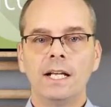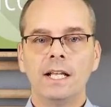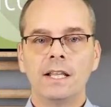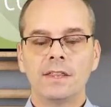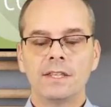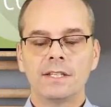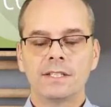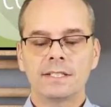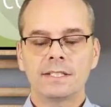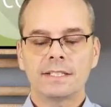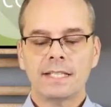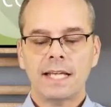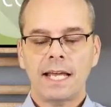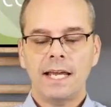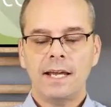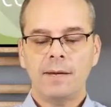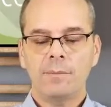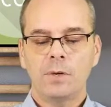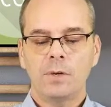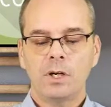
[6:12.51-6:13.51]
the
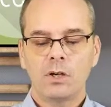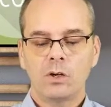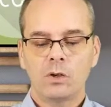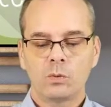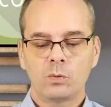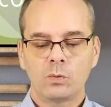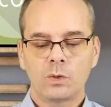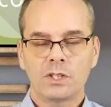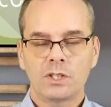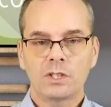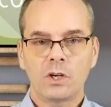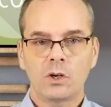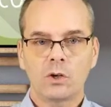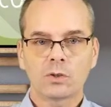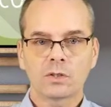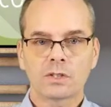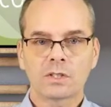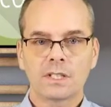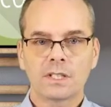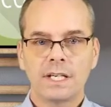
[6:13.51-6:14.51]
same
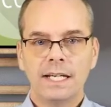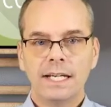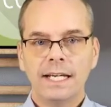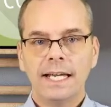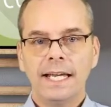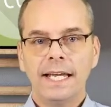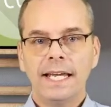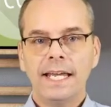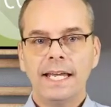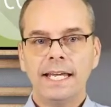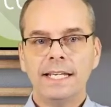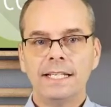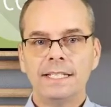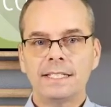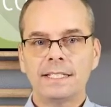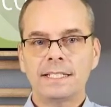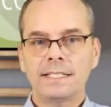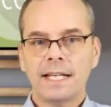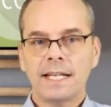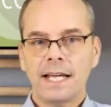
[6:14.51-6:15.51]
results in
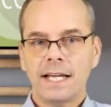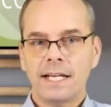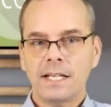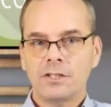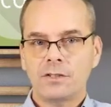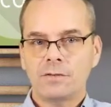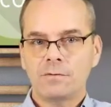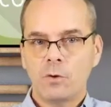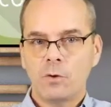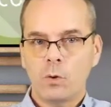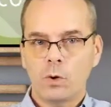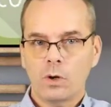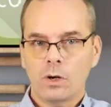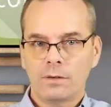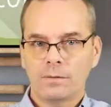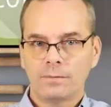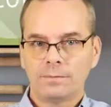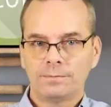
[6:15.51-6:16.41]
stage 4.